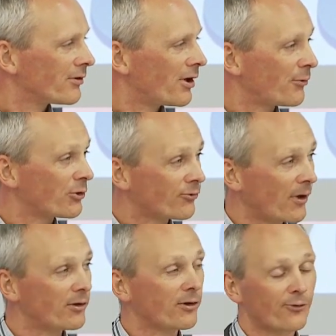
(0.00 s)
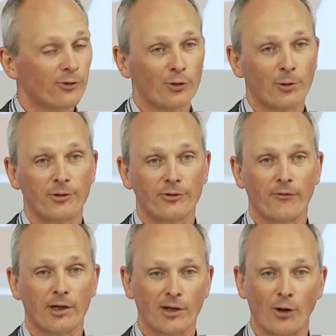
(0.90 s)
uh, which is very different to what we see
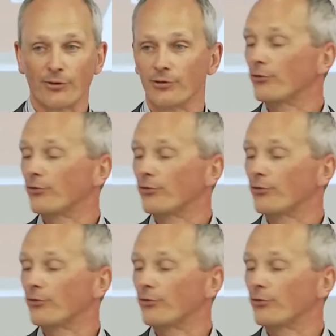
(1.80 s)
right now on the